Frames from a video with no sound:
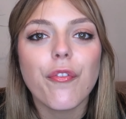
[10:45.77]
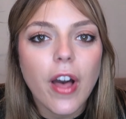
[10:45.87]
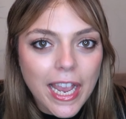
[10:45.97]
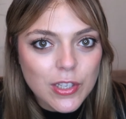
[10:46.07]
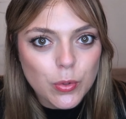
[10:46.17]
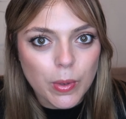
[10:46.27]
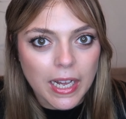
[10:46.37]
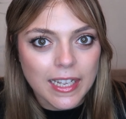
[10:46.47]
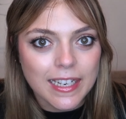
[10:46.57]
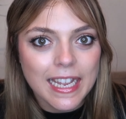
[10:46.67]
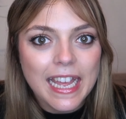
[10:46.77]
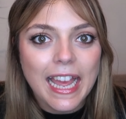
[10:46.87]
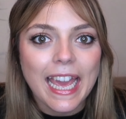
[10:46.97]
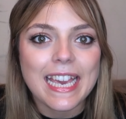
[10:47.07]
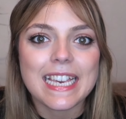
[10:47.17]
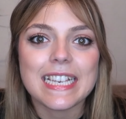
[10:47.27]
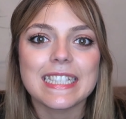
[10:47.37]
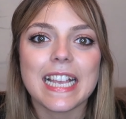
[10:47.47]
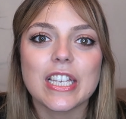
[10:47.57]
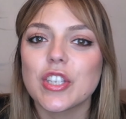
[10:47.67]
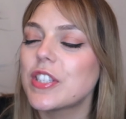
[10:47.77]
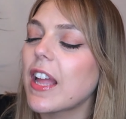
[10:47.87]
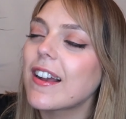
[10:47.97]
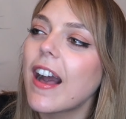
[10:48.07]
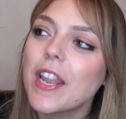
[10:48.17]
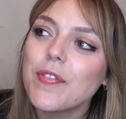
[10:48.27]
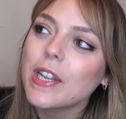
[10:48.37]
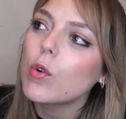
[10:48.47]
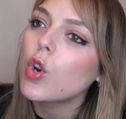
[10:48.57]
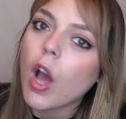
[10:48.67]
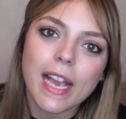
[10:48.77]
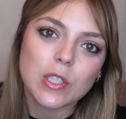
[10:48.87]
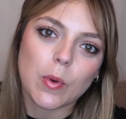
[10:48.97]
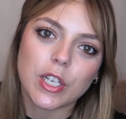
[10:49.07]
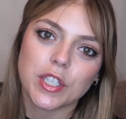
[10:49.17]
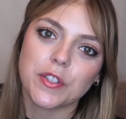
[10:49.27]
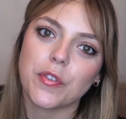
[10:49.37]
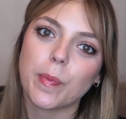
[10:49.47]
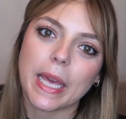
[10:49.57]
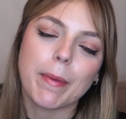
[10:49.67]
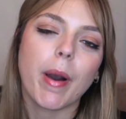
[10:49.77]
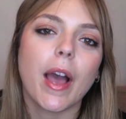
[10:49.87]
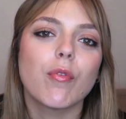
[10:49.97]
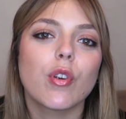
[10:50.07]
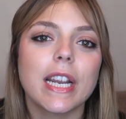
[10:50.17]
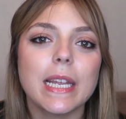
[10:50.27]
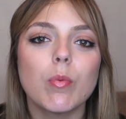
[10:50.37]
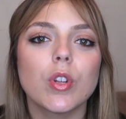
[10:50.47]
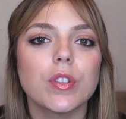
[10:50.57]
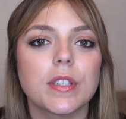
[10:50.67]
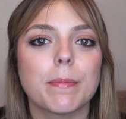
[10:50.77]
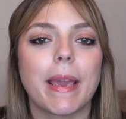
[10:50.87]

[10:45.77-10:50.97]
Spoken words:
final one is just kind of a little nice one just for me, but I really want to